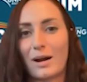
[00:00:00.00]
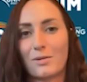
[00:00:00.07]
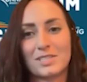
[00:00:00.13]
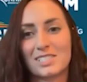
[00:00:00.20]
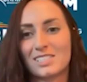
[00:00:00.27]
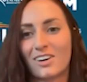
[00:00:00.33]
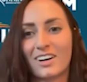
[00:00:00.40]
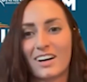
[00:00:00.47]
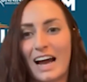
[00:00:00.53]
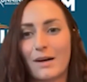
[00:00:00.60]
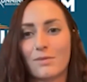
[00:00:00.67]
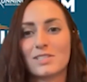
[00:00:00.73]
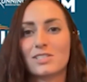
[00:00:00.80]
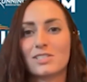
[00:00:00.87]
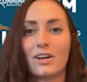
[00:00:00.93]
I would start
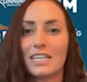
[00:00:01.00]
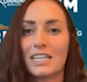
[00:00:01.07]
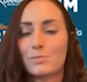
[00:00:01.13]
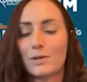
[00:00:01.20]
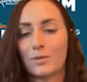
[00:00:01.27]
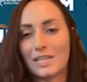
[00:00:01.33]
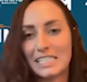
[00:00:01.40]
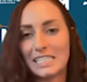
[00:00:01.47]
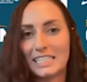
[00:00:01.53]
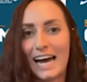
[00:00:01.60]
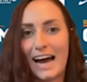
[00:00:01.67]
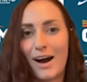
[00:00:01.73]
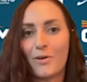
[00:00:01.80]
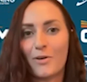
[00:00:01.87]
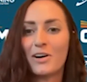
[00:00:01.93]
experimenting
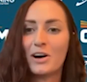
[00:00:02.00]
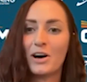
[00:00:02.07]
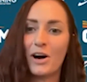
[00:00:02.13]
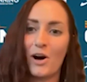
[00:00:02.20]
now,